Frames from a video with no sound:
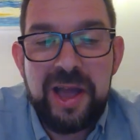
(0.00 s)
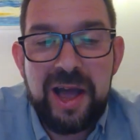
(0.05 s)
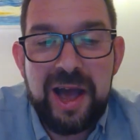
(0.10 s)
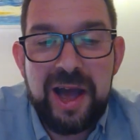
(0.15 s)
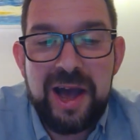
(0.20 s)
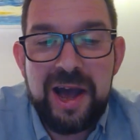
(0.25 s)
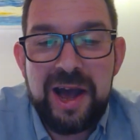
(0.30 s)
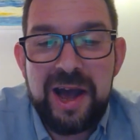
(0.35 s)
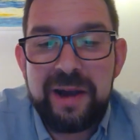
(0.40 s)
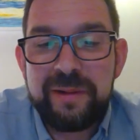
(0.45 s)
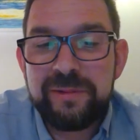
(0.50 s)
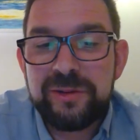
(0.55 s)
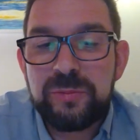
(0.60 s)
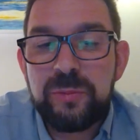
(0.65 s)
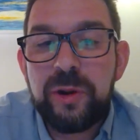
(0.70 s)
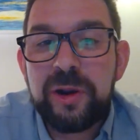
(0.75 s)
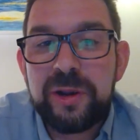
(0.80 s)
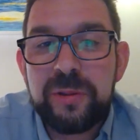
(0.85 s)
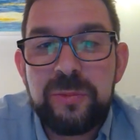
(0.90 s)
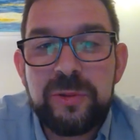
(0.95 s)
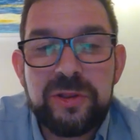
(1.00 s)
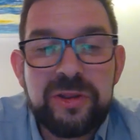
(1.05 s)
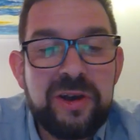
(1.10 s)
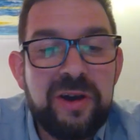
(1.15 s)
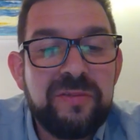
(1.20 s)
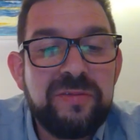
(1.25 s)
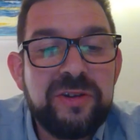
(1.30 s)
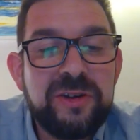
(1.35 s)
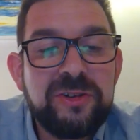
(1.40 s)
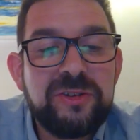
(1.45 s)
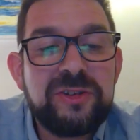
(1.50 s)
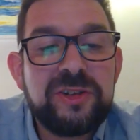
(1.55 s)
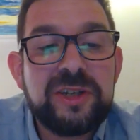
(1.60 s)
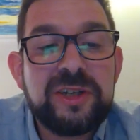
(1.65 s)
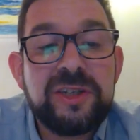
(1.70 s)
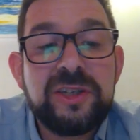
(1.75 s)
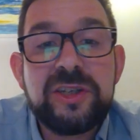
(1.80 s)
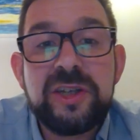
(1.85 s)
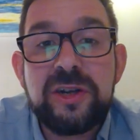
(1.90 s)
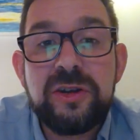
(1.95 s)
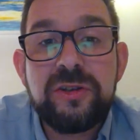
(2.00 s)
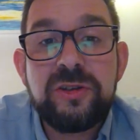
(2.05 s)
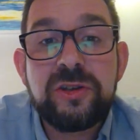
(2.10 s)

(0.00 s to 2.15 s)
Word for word: uh, I was working with governors to consider